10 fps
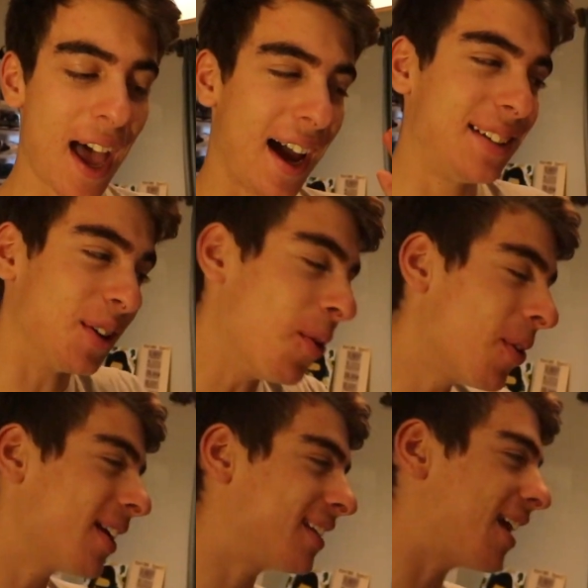I don't
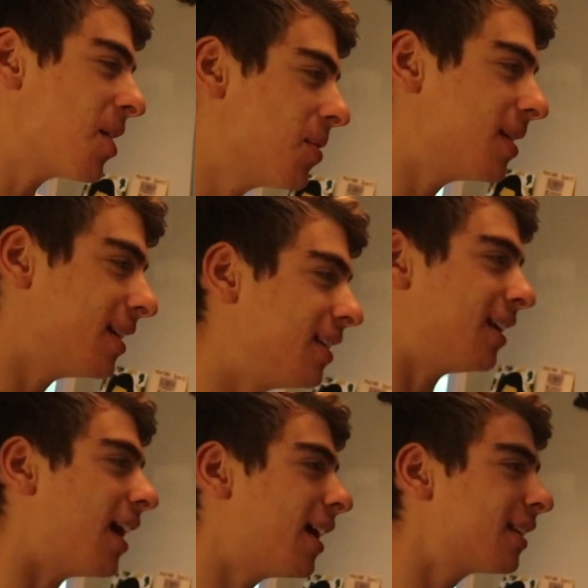wanna say who it is
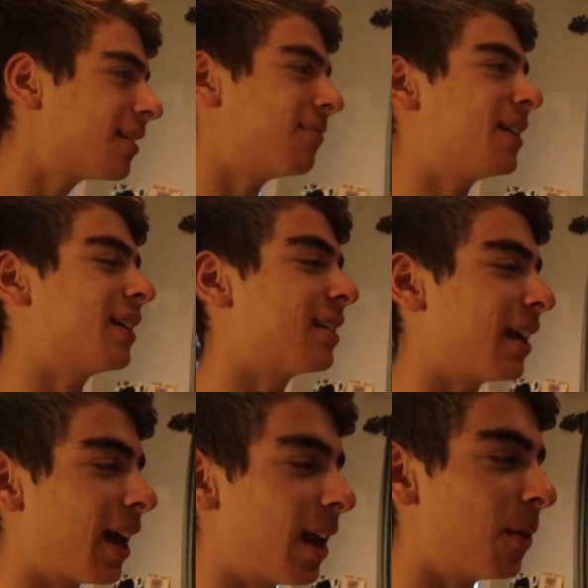yet because,
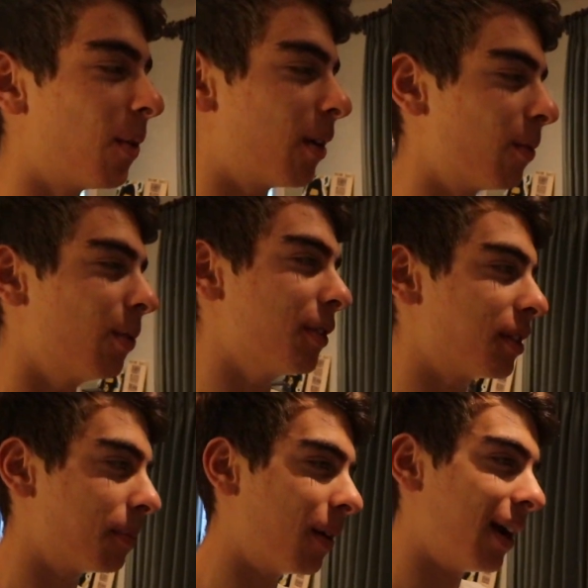like, I don't wanna ruin the
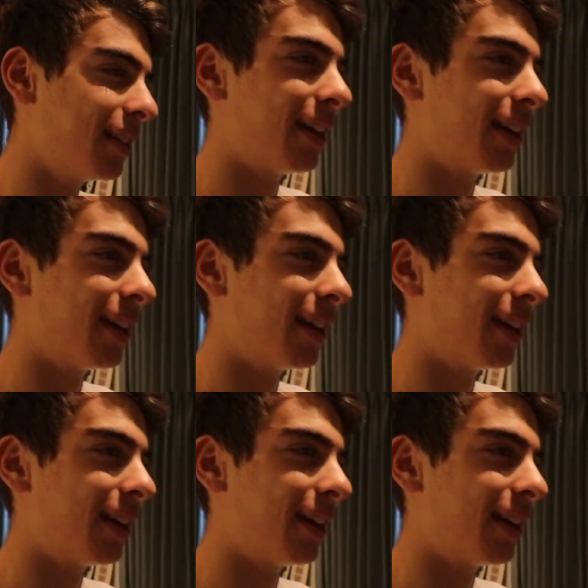surprise.